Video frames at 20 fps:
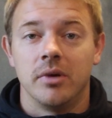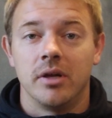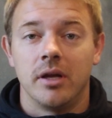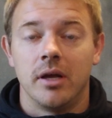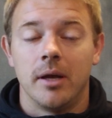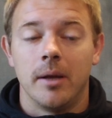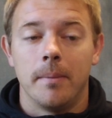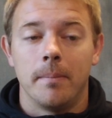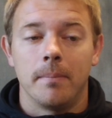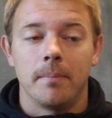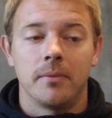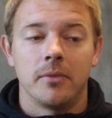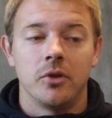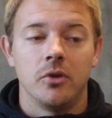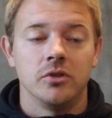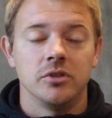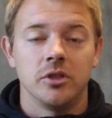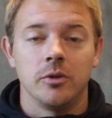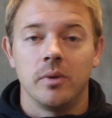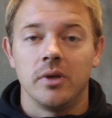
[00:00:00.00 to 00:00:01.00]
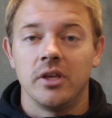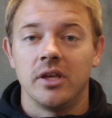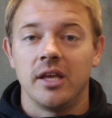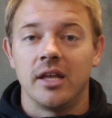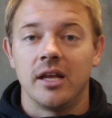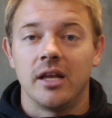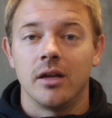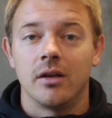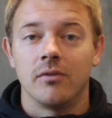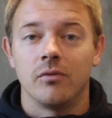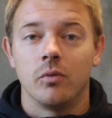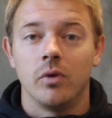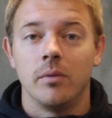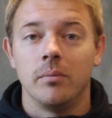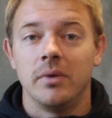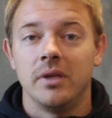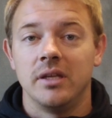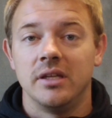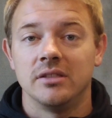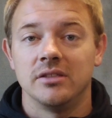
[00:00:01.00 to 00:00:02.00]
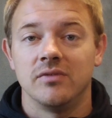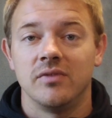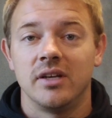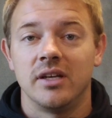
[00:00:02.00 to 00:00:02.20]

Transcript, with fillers: But um, usually, what you get out of Whitman is a